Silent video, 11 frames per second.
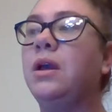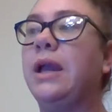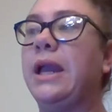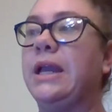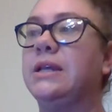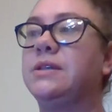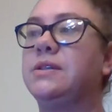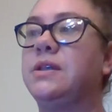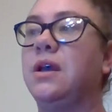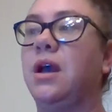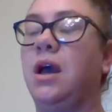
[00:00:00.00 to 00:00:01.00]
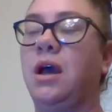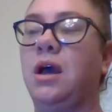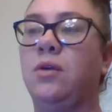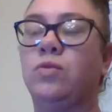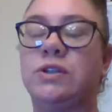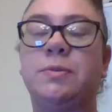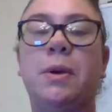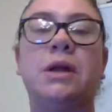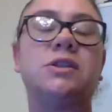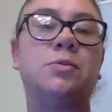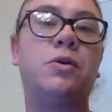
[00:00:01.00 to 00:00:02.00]
is
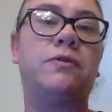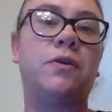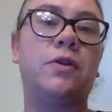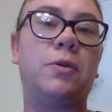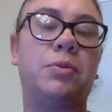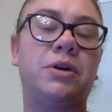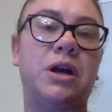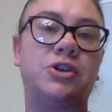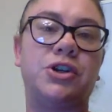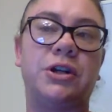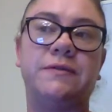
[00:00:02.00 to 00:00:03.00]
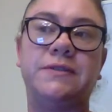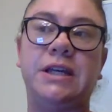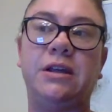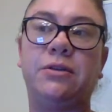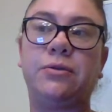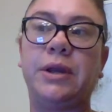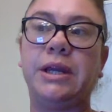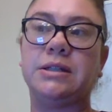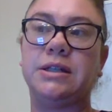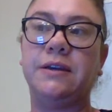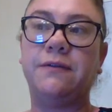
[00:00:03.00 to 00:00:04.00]
responsible for the production of T3
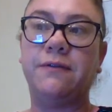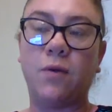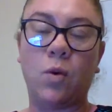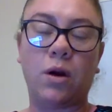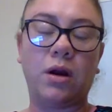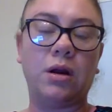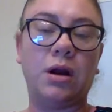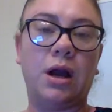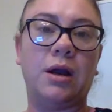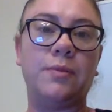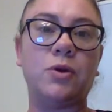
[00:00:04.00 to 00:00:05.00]
and T4.